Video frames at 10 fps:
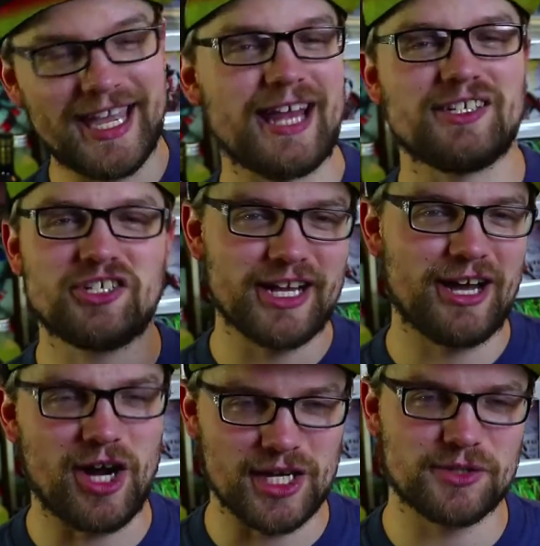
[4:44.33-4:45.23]
Again,
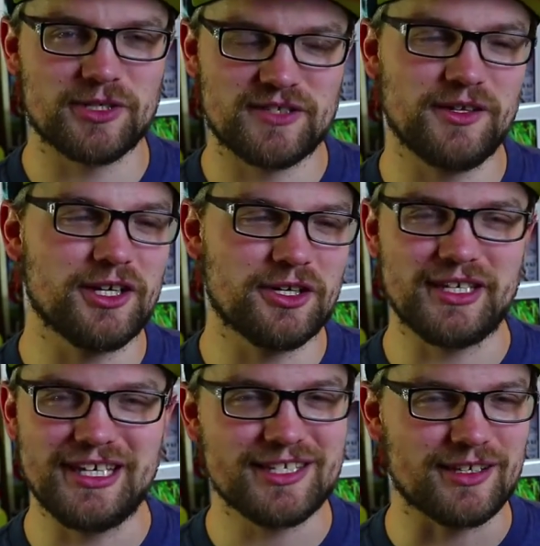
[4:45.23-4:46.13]
check out Oxhorn's
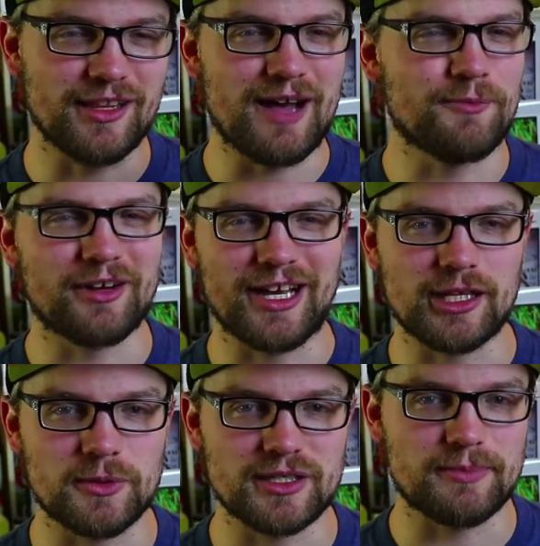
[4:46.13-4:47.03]
video. He's a lot more
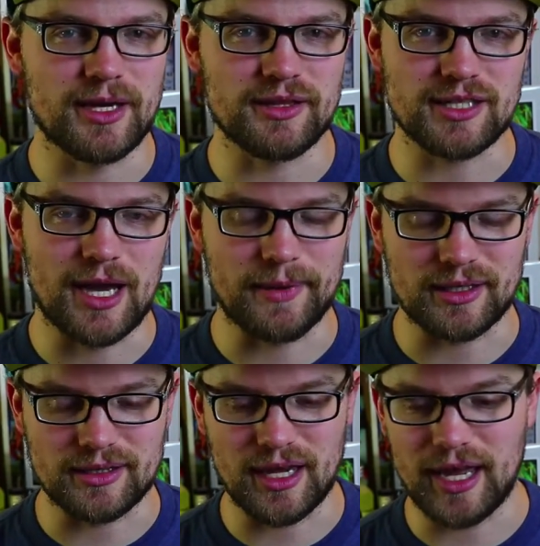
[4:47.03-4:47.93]
eloquent about the
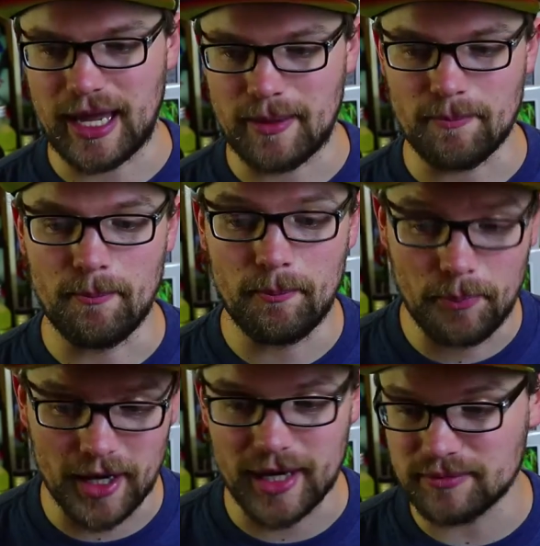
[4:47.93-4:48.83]
topic than I am,
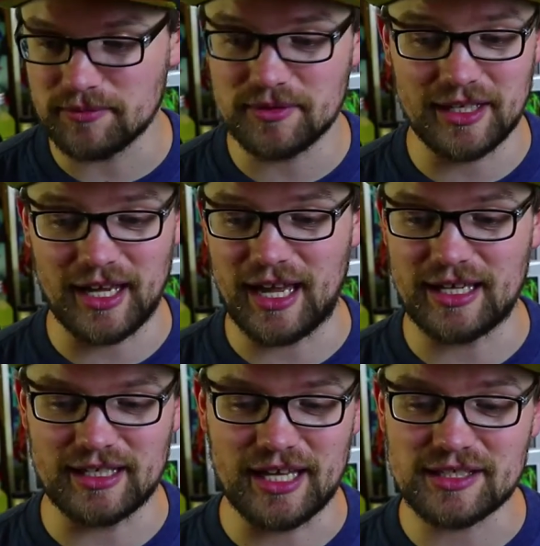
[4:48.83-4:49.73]
but
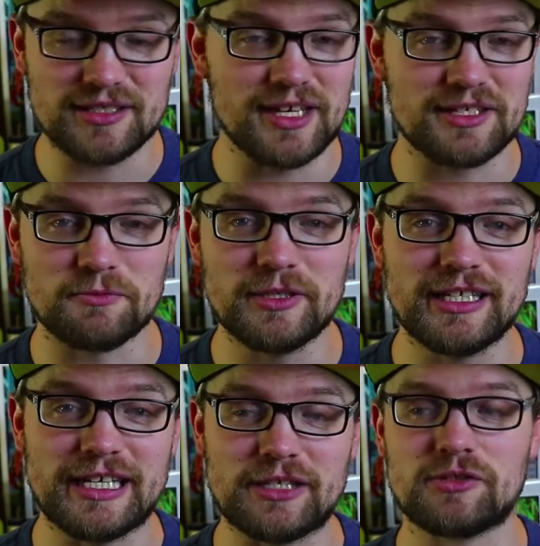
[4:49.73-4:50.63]
it's
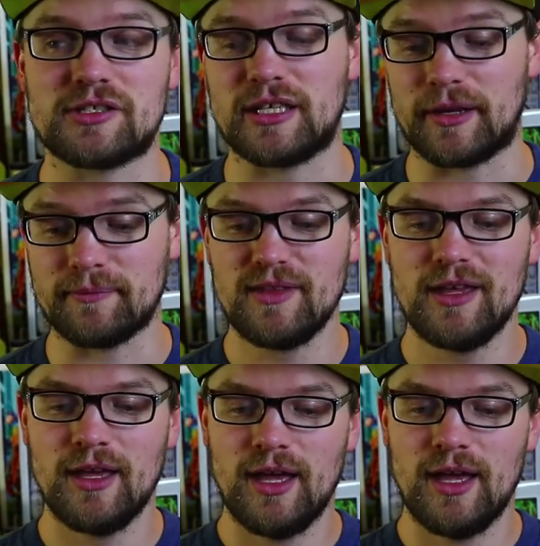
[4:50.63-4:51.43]
really interesting.